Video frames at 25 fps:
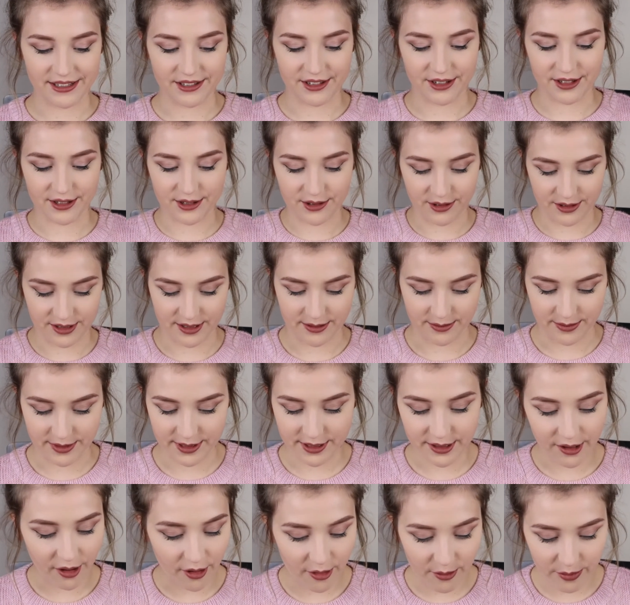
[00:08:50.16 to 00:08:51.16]
has just got some
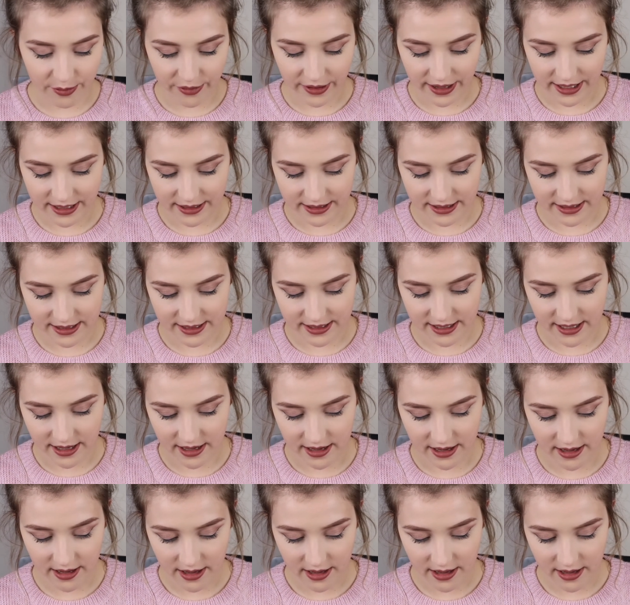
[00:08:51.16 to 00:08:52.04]
skull prints